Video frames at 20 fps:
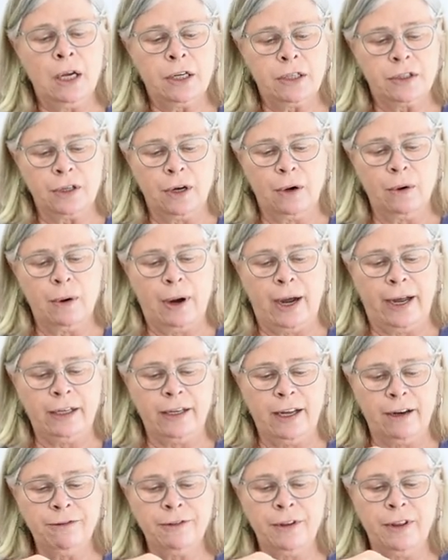So I
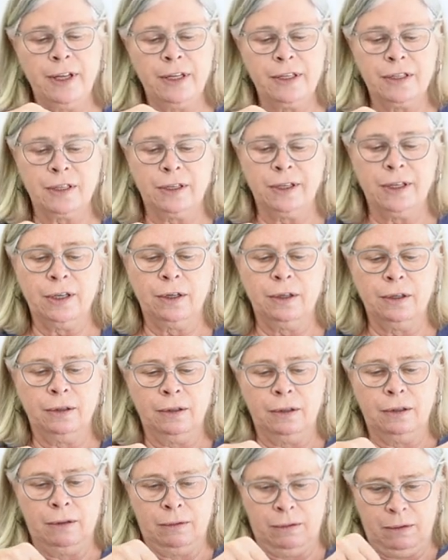left this
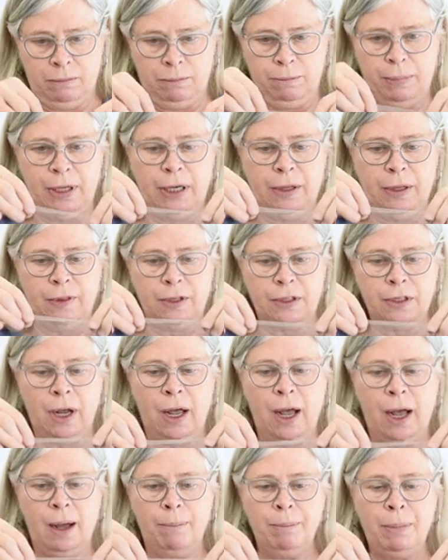little bit at the
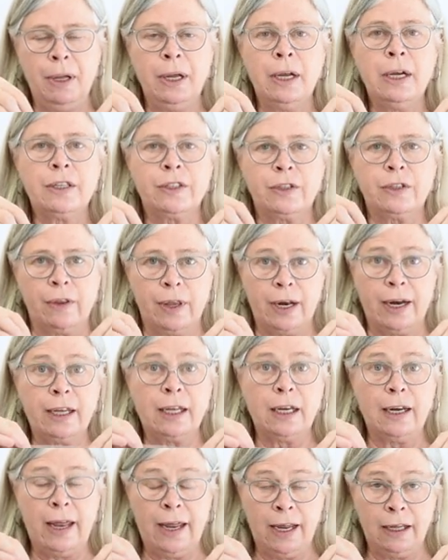top so that I
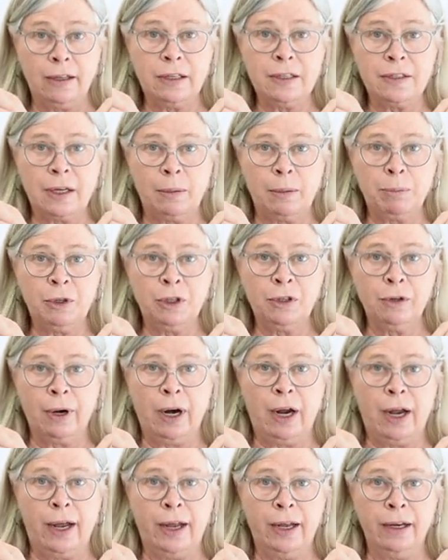could hang this up to
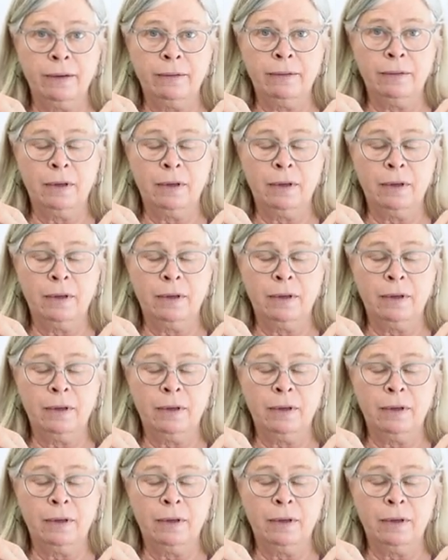dry.